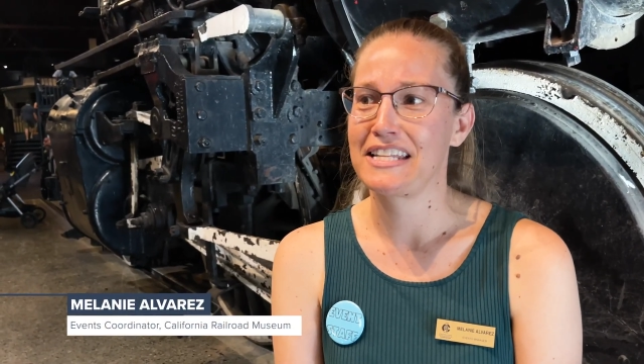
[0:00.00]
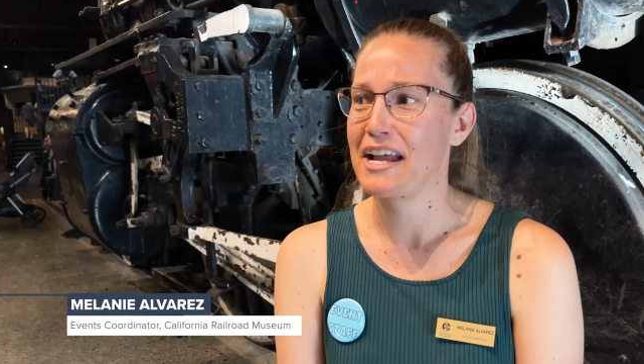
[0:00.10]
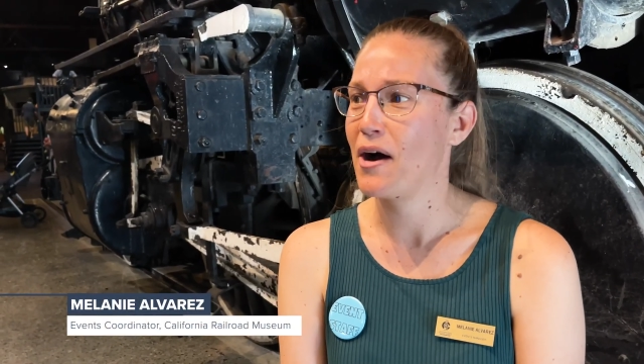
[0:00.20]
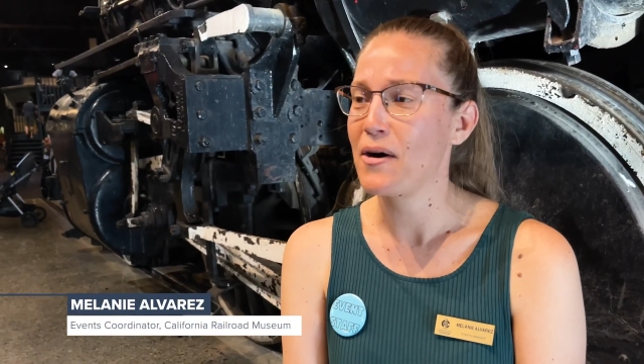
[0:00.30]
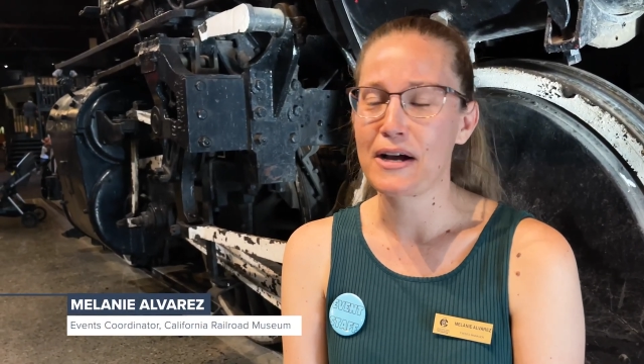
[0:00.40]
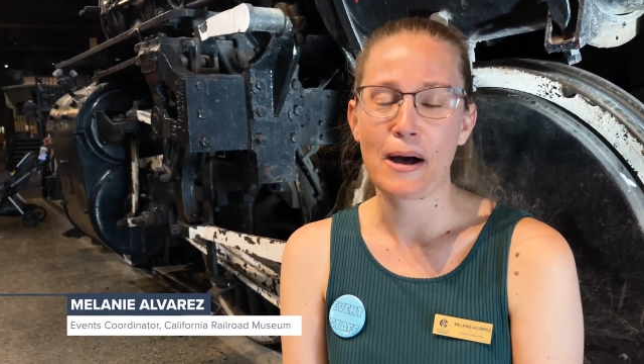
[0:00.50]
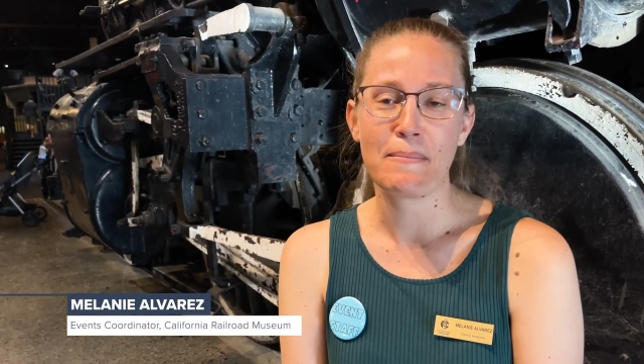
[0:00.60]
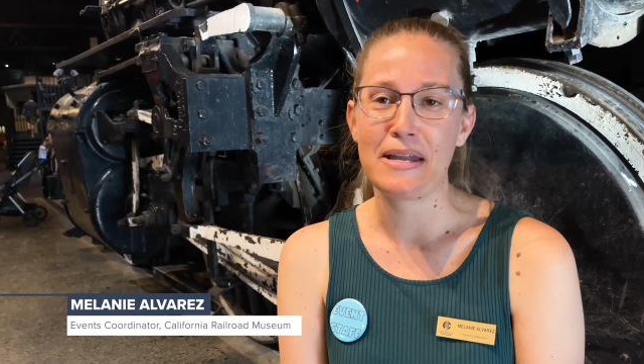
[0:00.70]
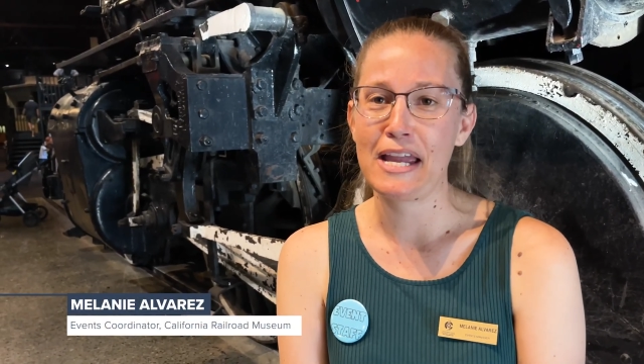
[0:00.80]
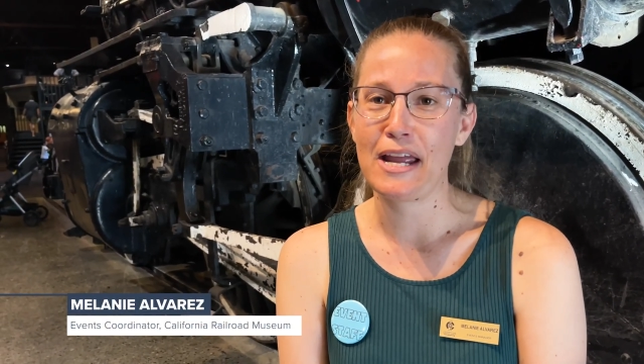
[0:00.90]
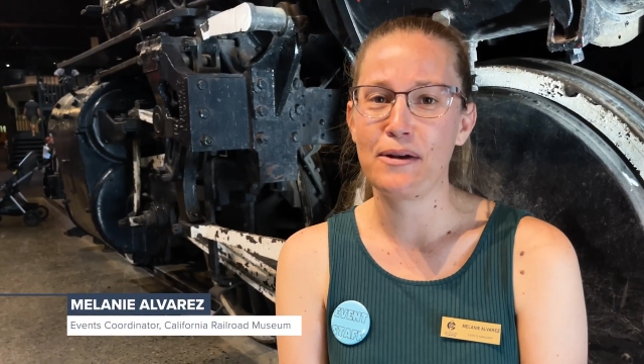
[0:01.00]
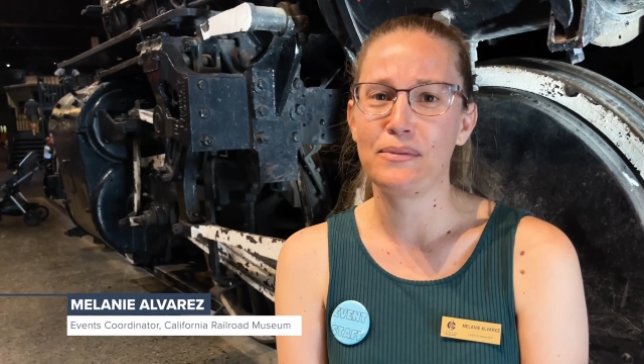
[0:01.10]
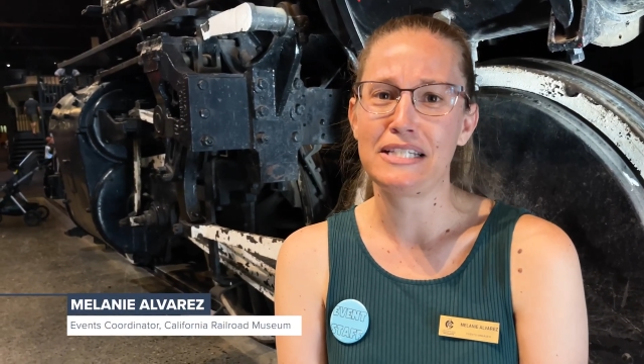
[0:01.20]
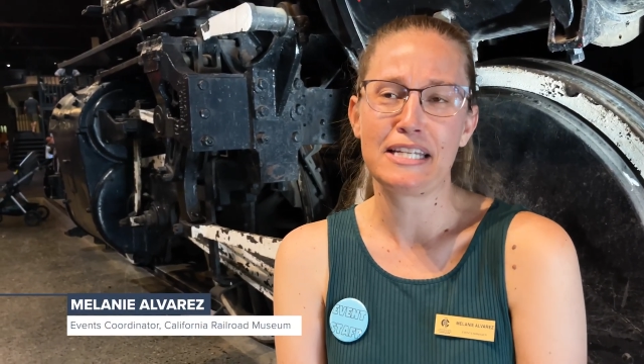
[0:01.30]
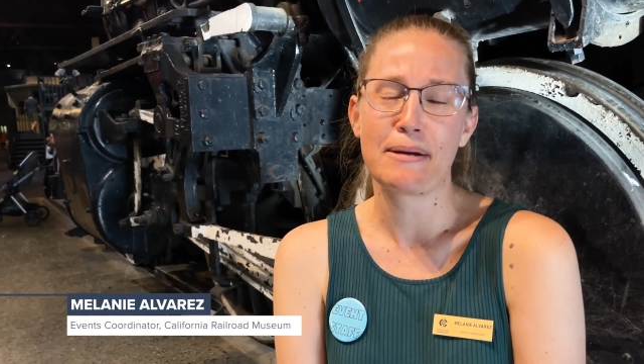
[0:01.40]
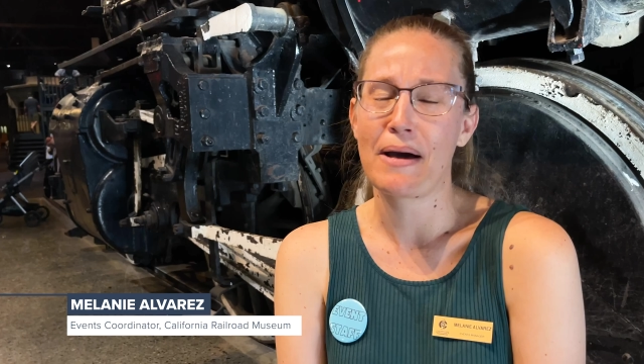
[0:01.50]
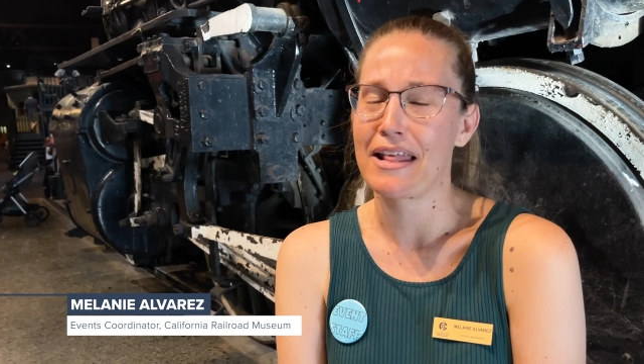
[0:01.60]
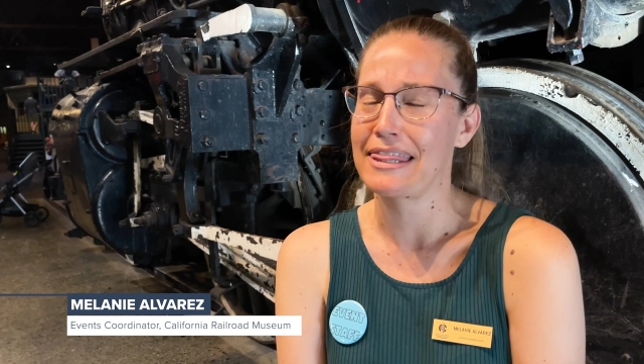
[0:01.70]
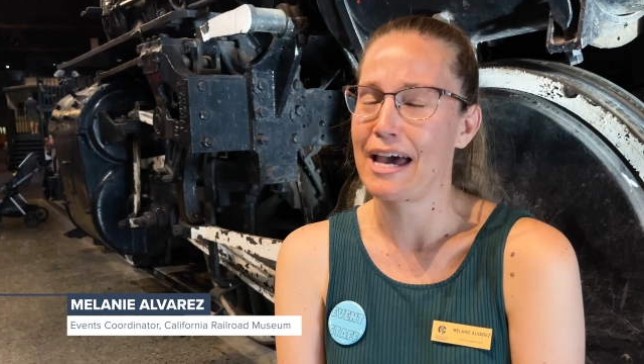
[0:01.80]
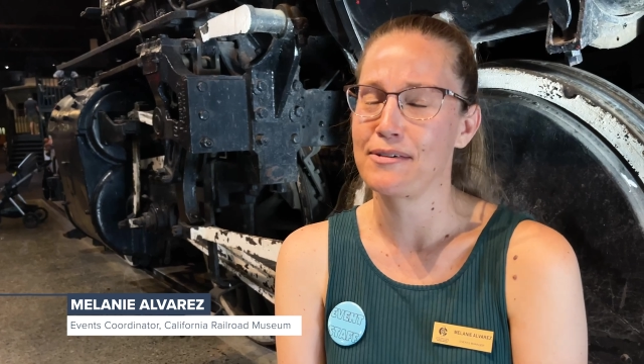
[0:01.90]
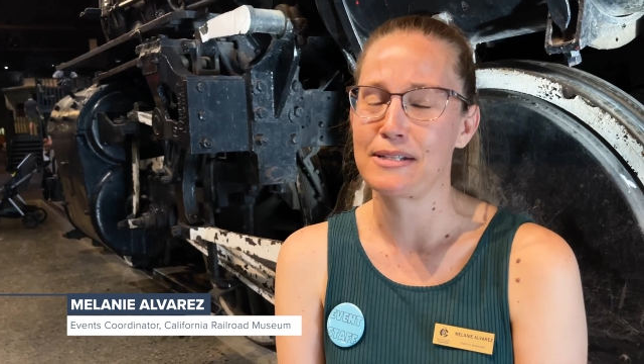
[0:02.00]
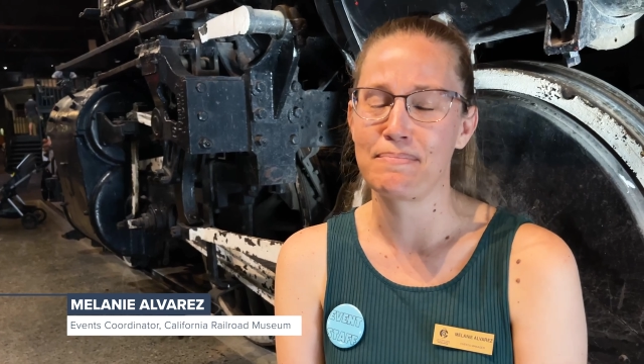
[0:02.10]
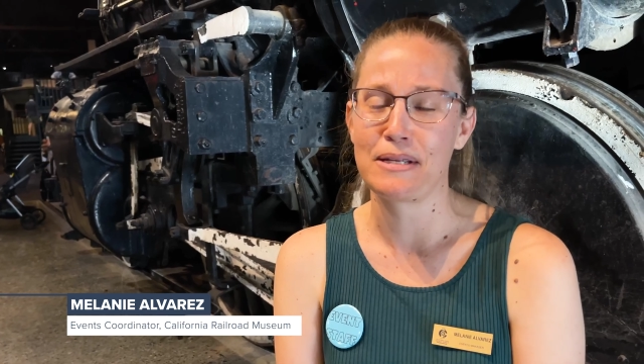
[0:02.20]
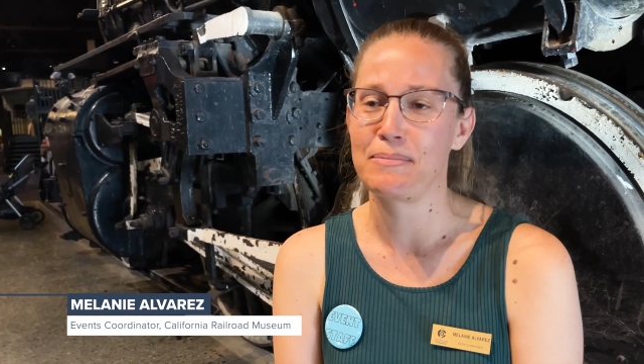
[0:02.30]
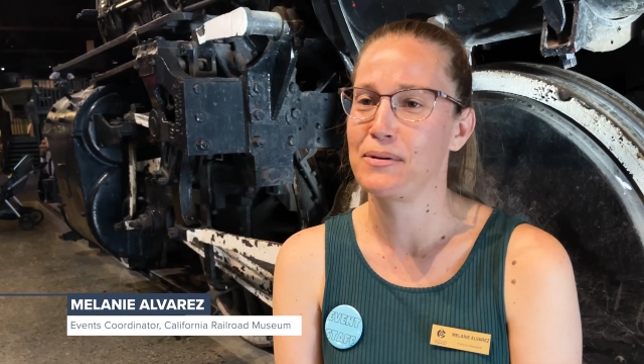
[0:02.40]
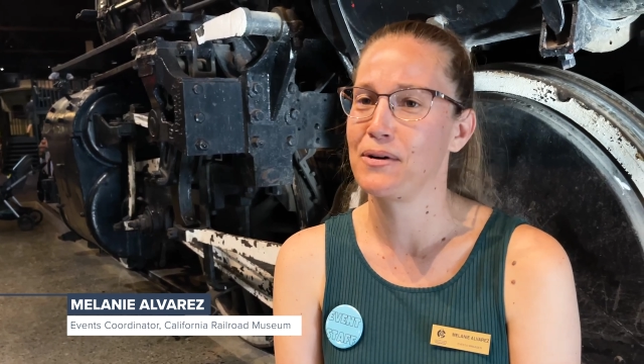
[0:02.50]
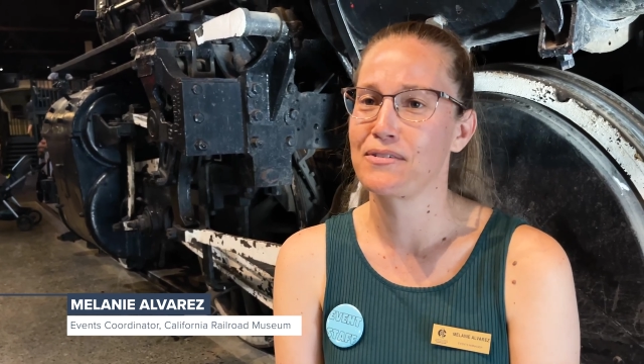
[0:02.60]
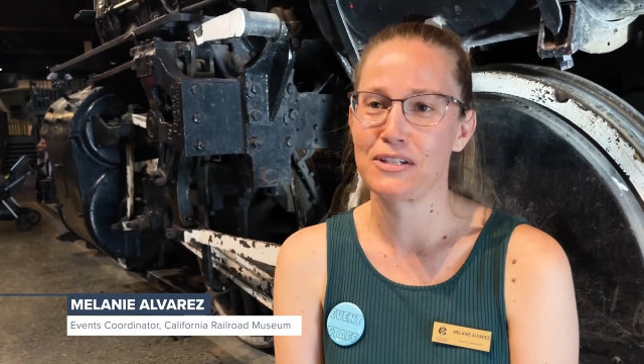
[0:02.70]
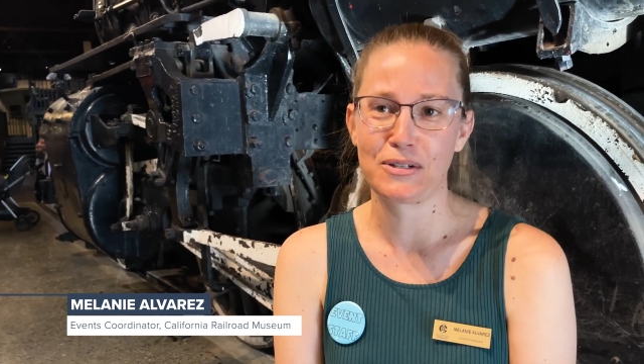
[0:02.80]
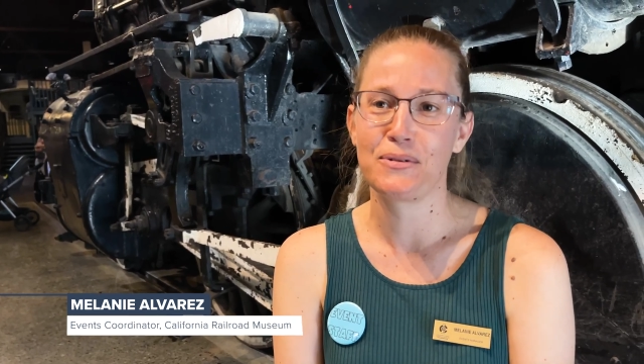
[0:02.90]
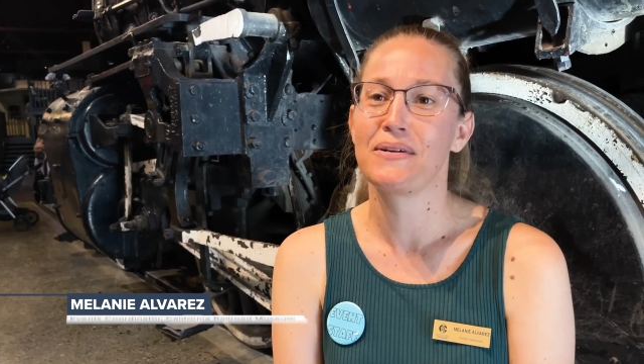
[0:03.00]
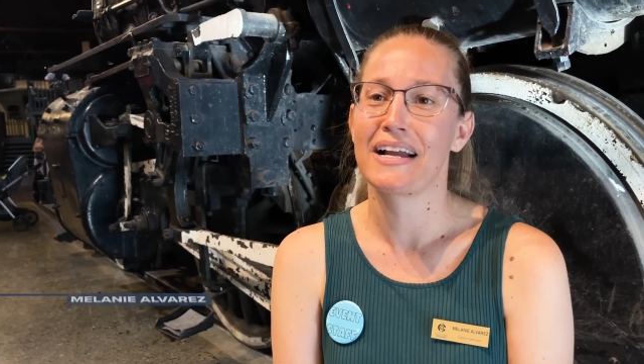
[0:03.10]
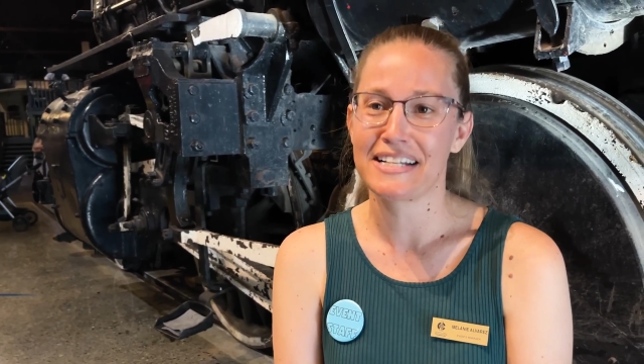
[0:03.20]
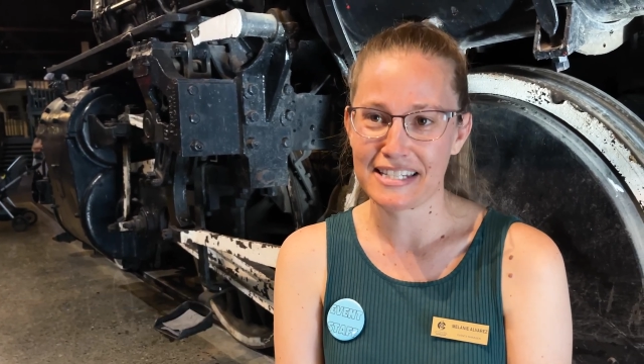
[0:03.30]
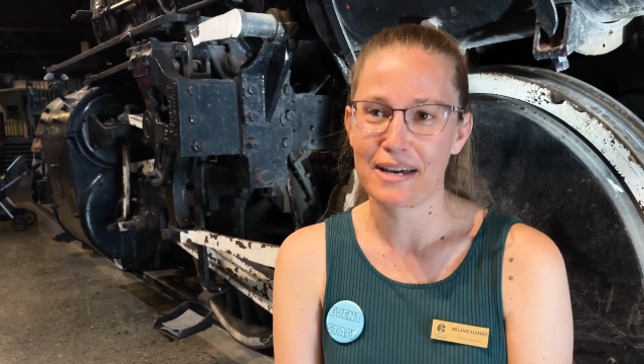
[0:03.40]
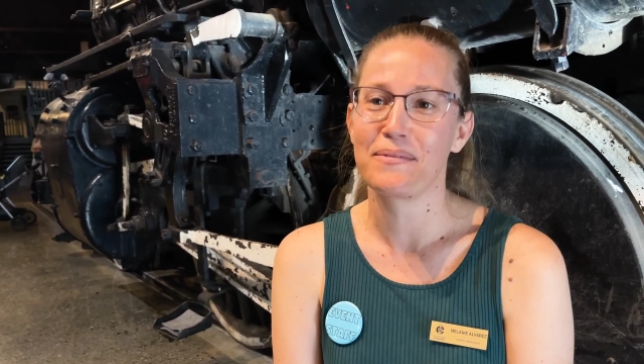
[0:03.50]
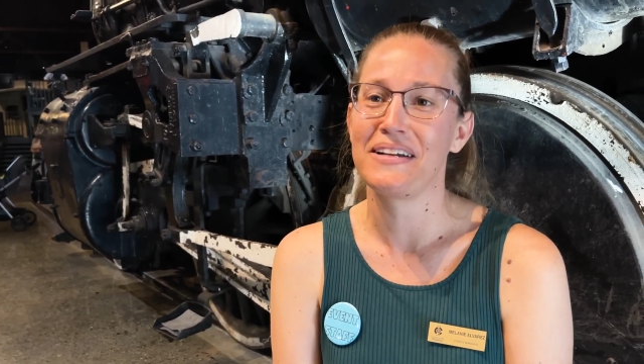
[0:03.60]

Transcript: They all come in, and we see about 1,000 people over the 2 nights that